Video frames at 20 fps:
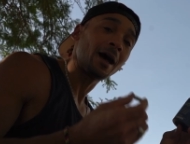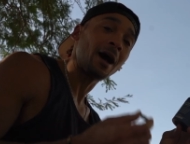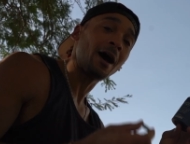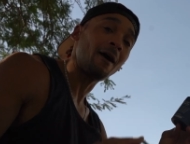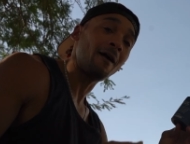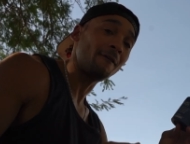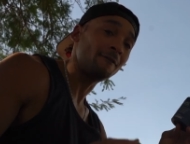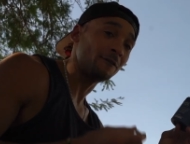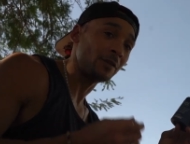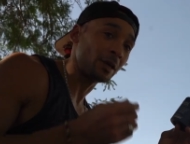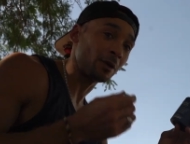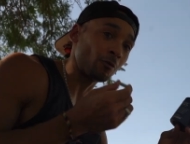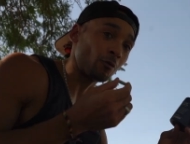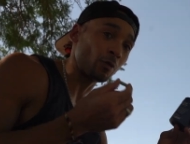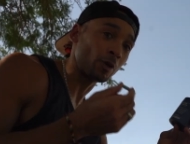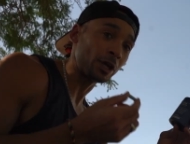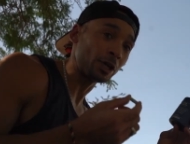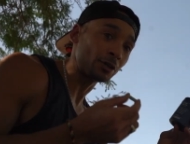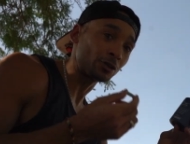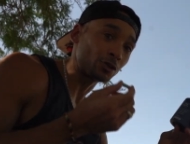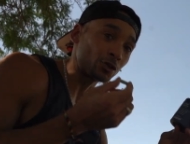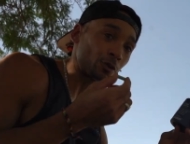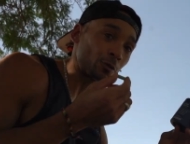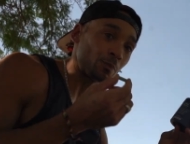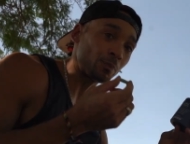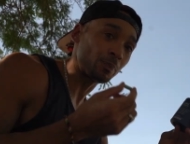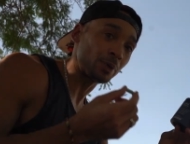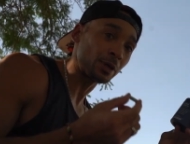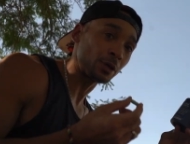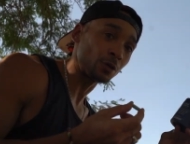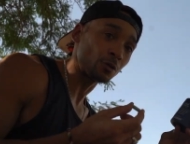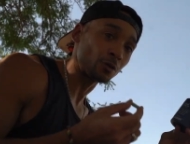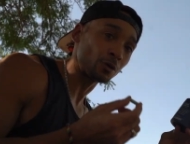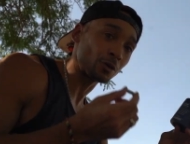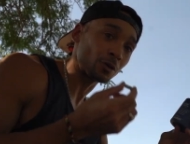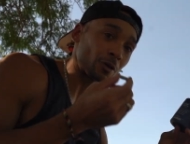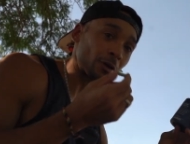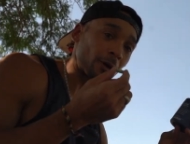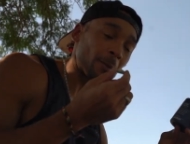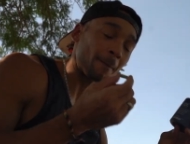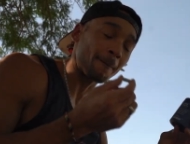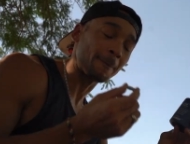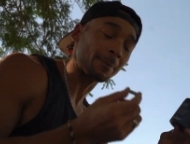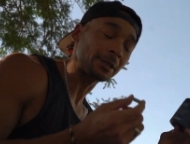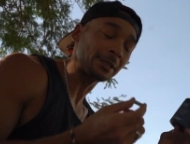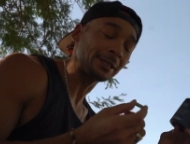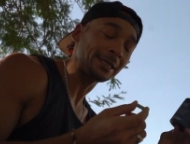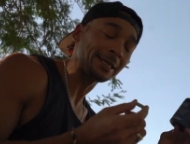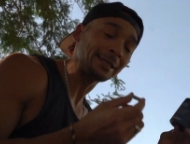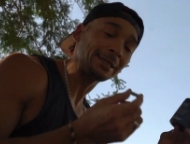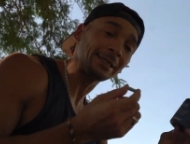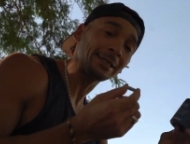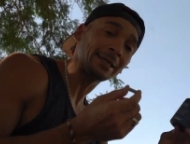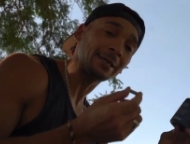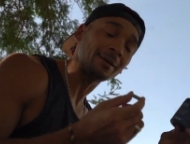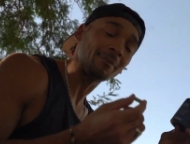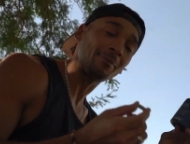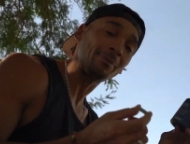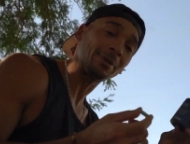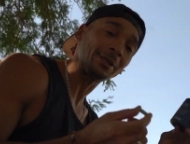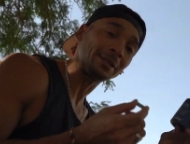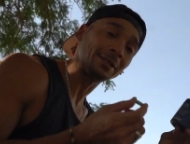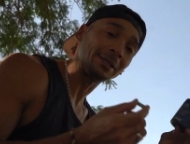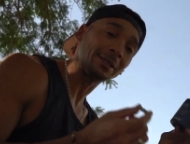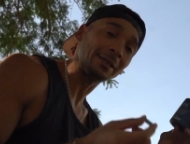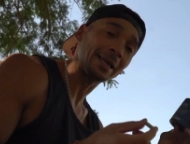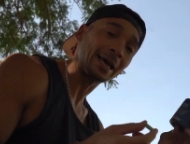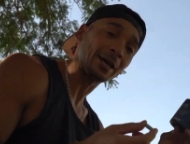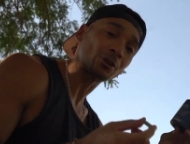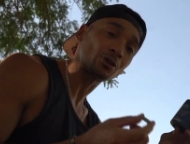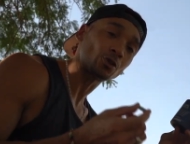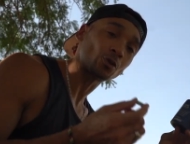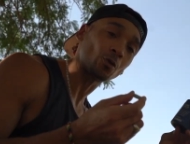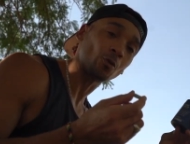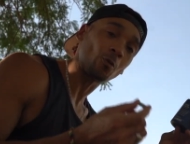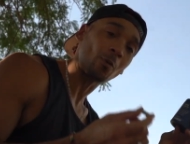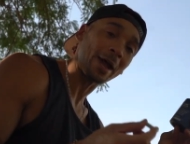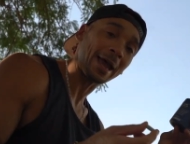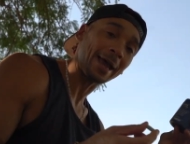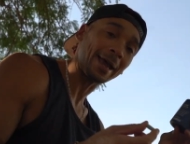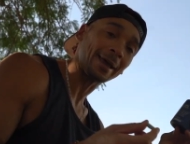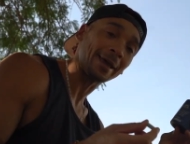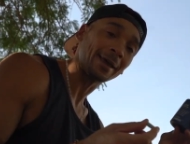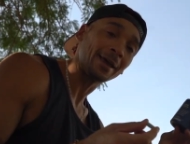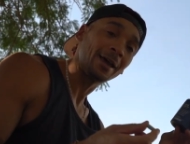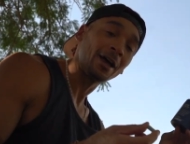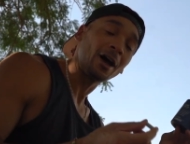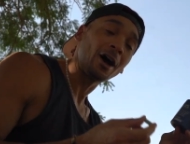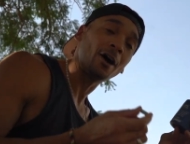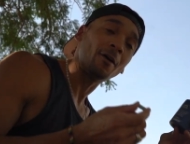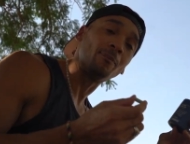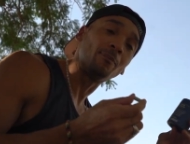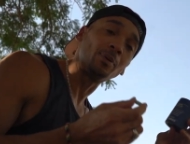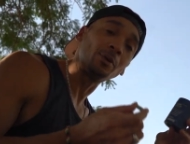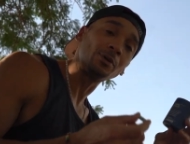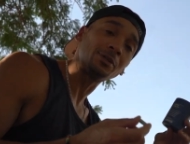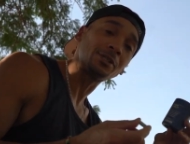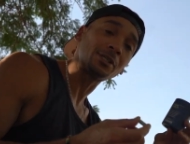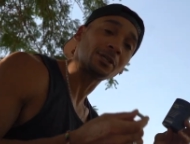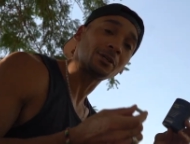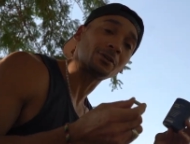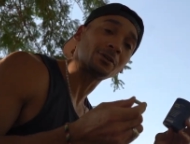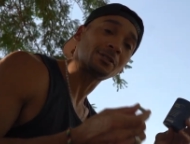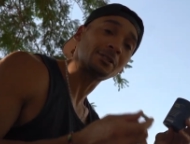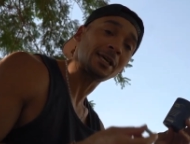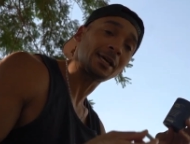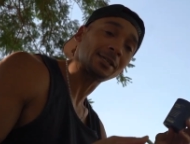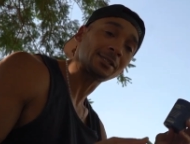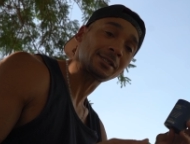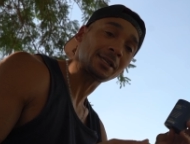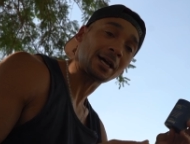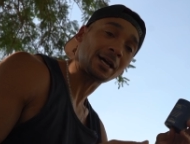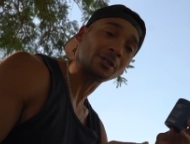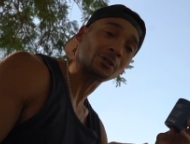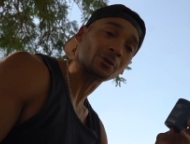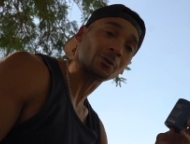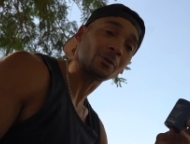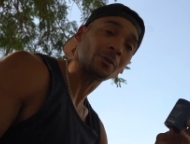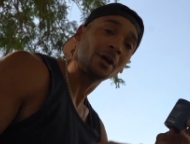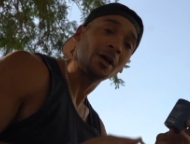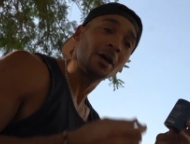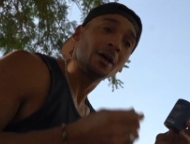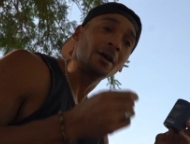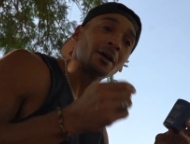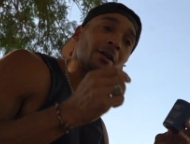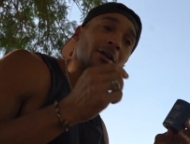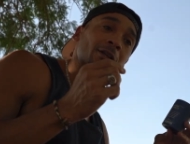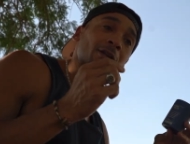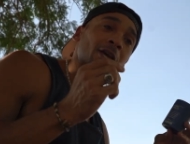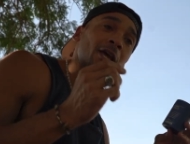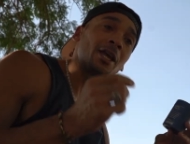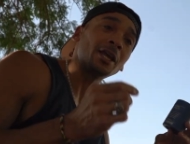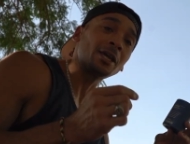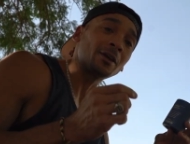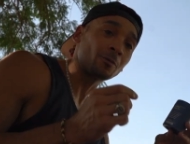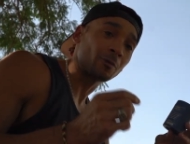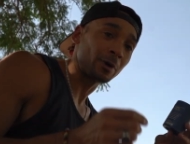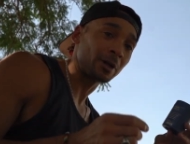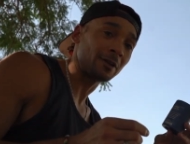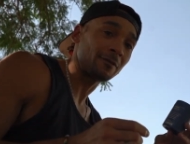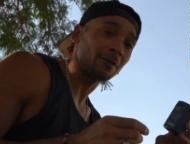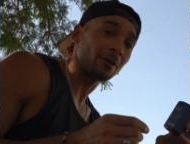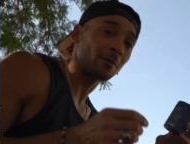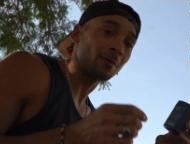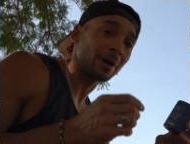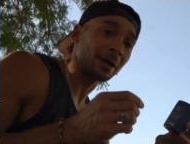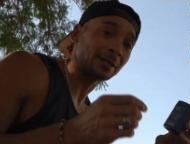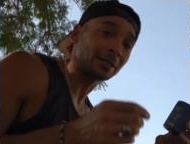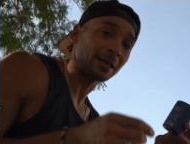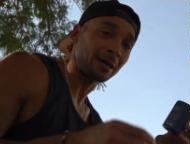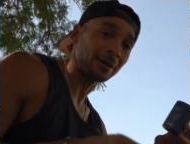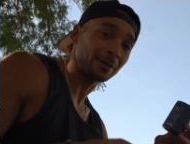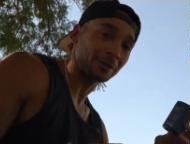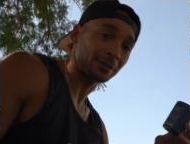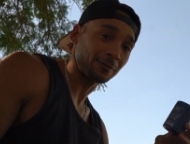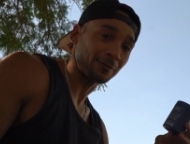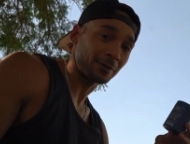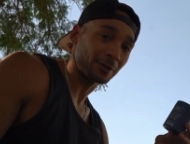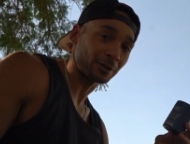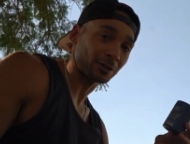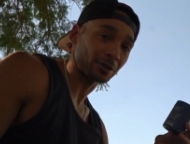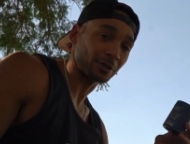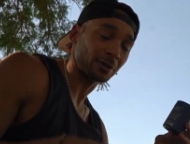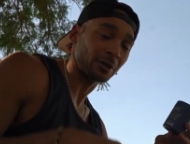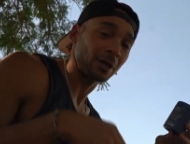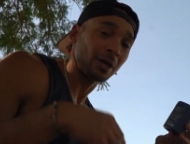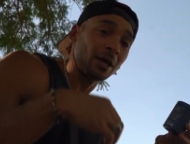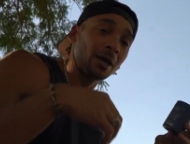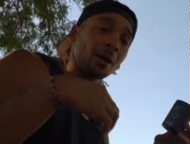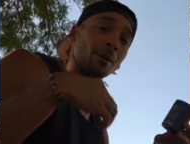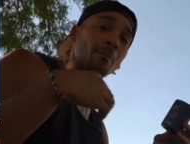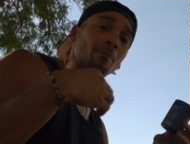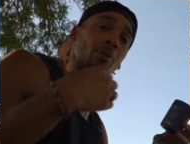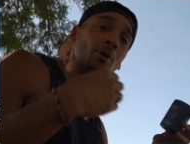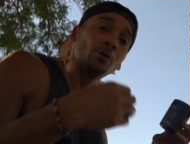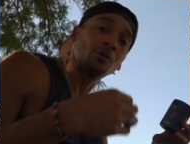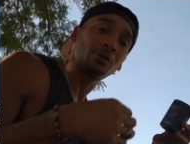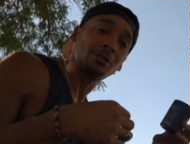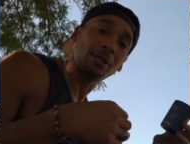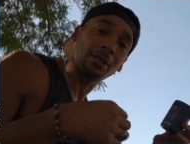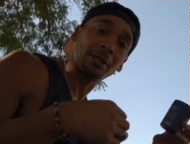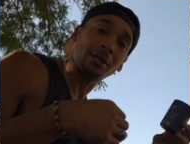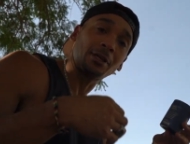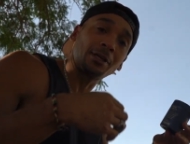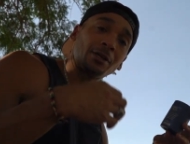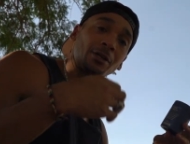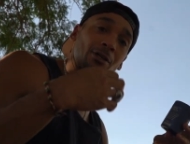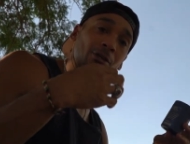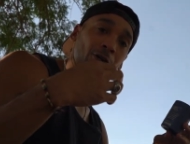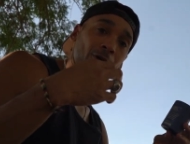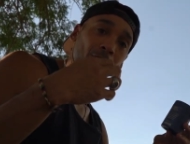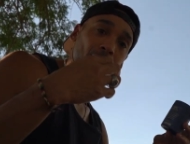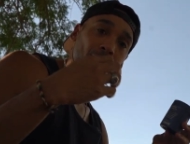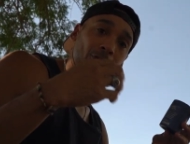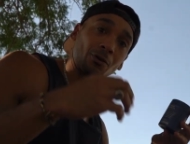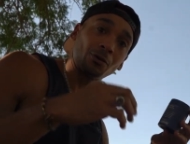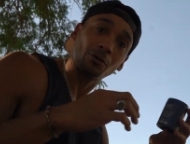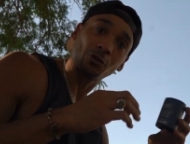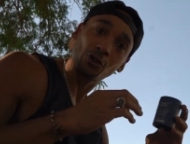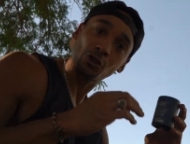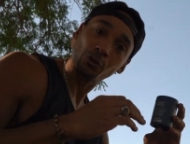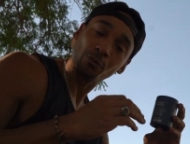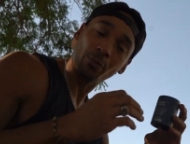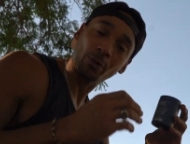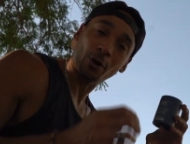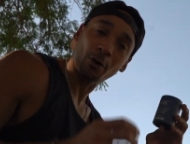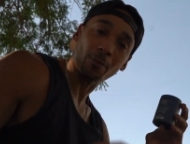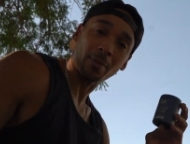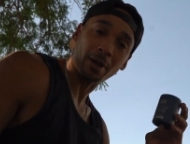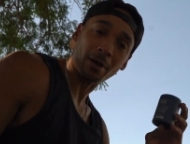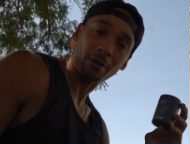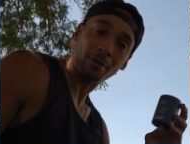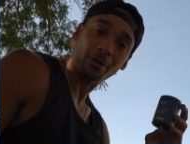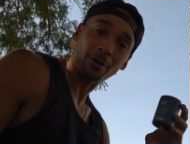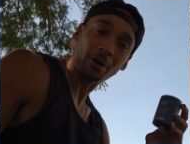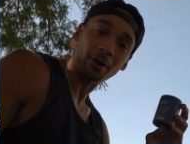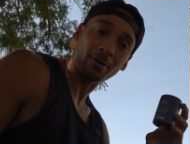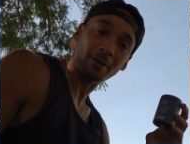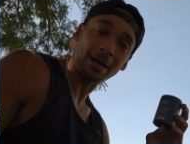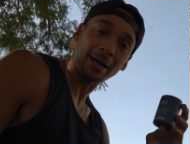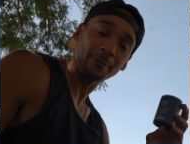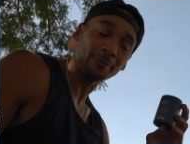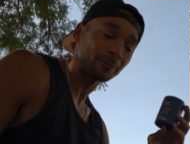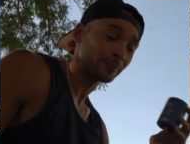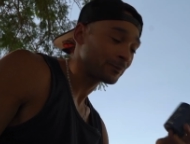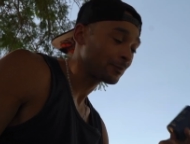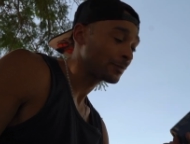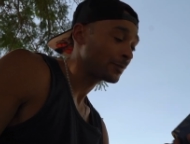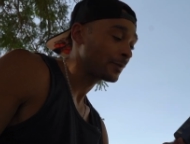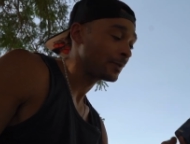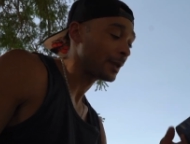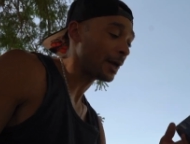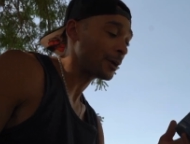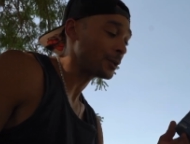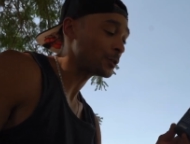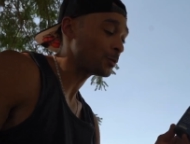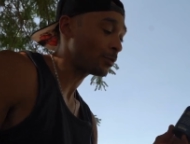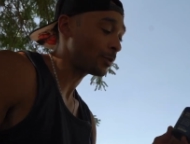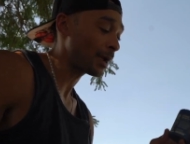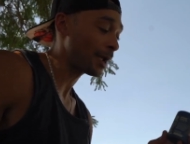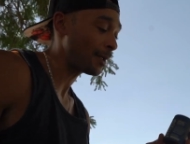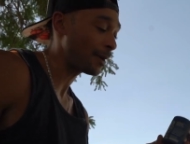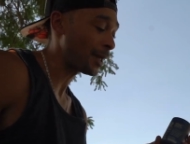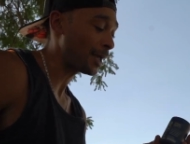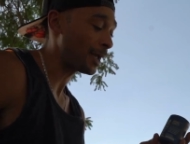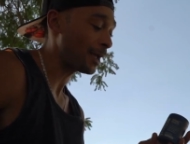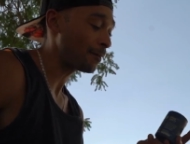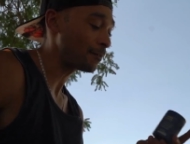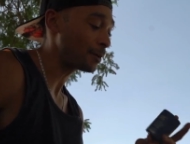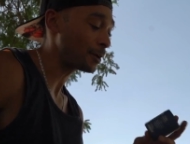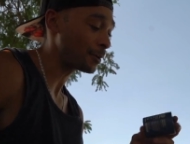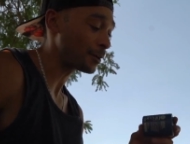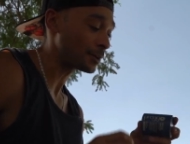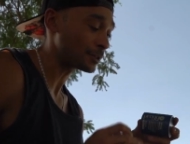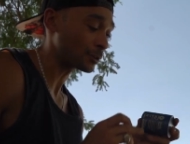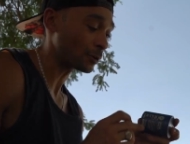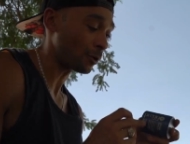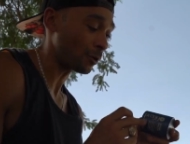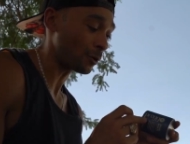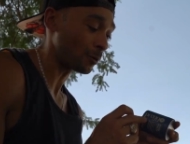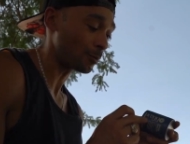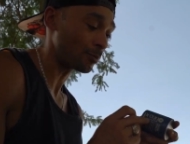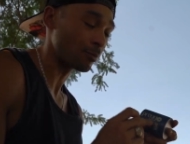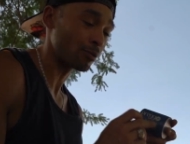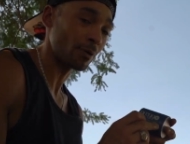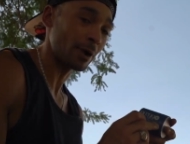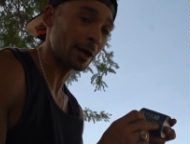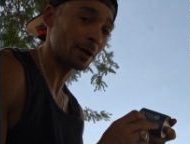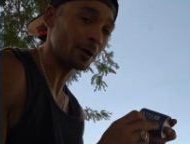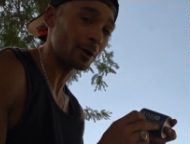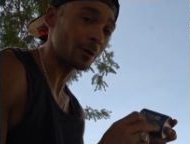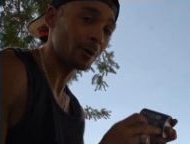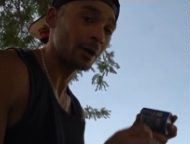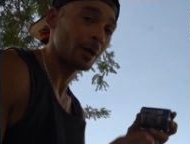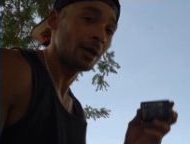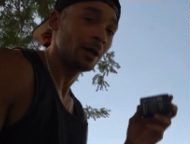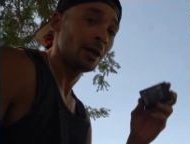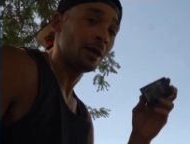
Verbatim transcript: of the real superior, completely, completely natural way of boosting your testosterone, getting rid of erectile dysfunction, boosting your sperm health. All right. Now, this brand I have here is called Preggo.